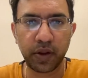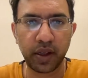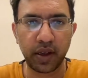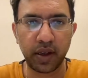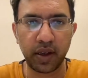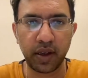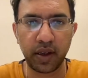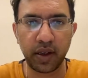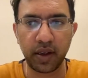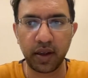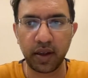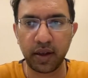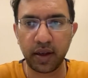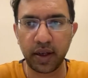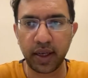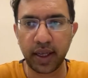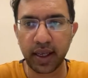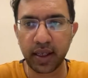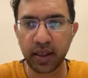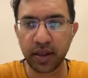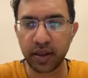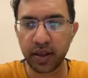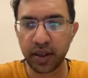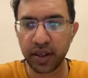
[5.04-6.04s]
the
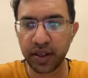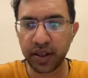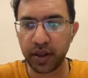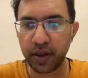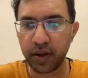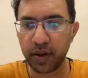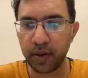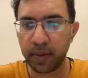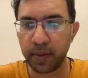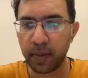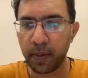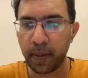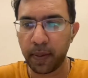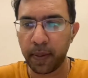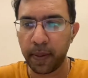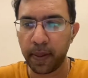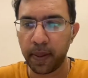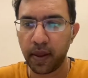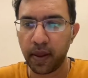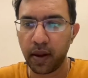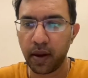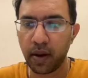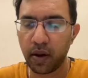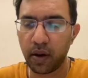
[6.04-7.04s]
next session
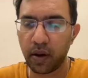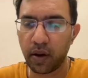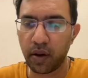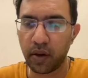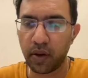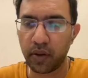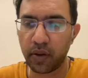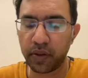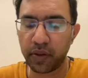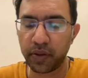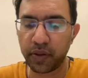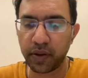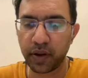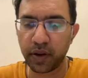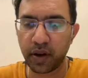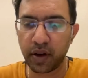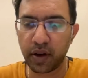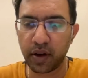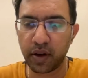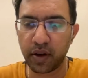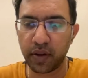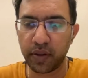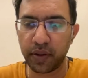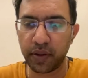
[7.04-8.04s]
of
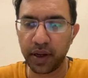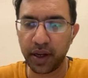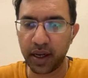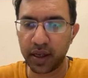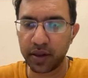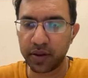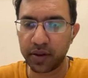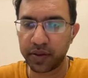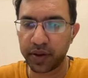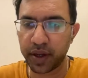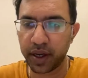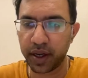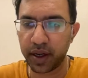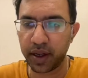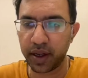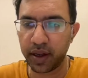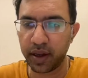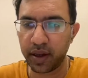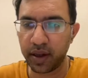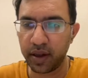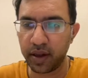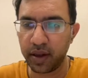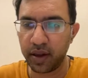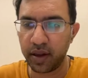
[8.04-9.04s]
Freelance
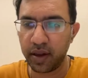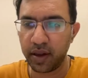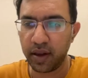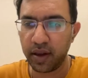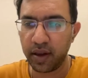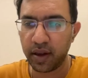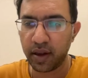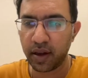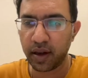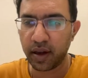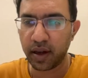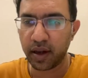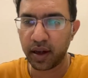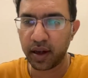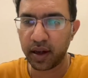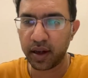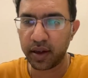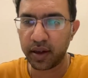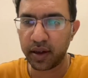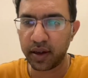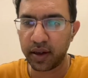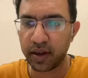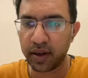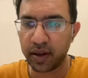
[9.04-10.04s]
Friday.
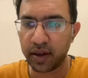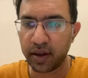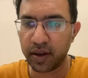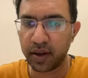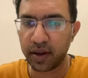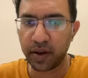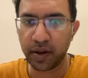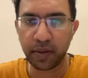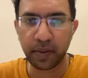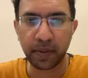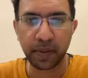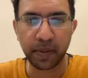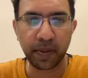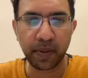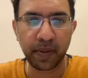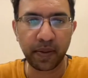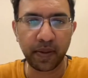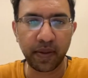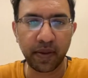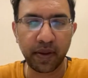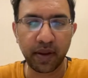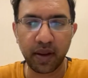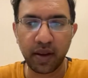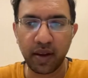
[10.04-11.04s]
And
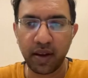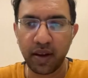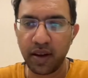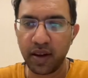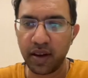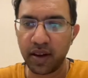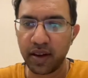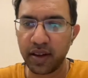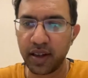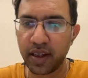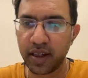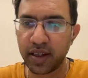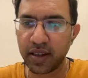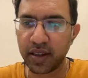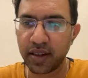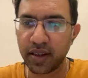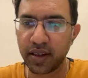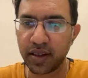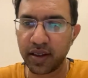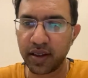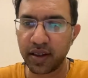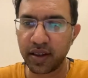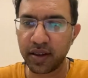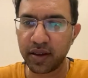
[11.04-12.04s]

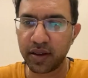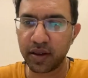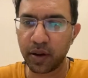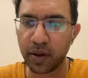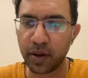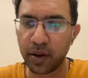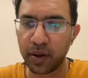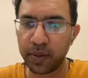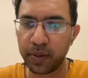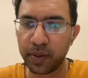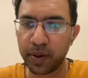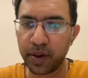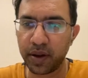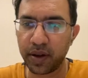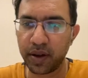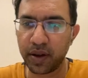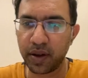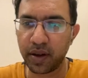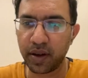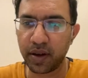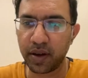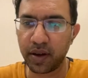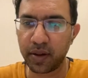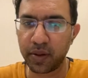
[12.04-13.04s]
yes, Saurabh,
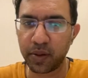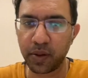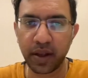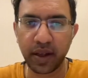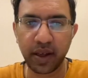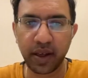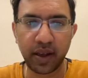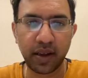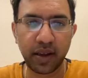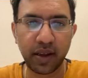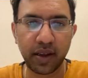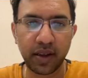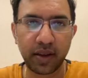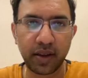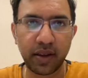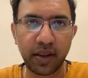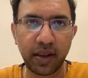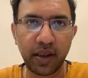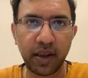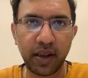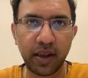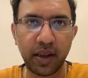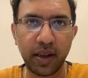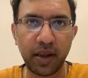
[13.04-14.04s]
today
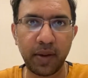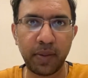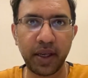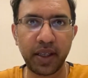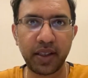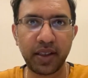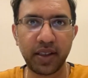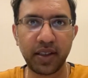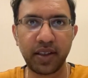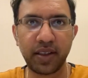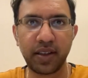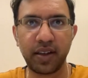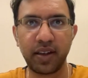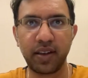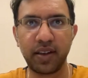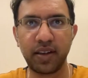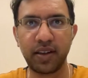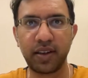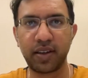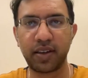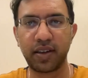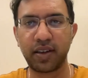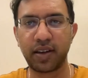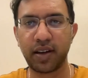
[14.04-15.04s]
the image is
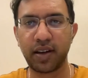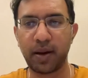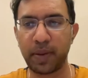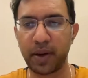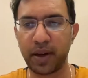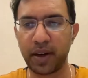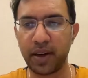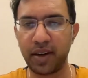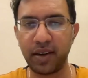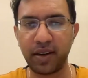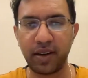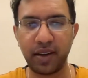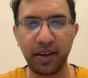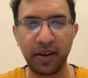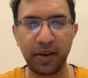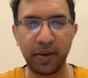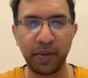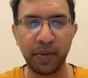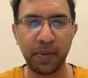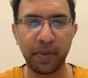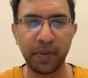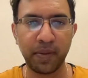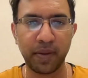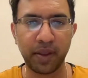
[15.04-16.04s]
clear.
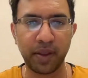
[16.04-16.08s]
Apparently,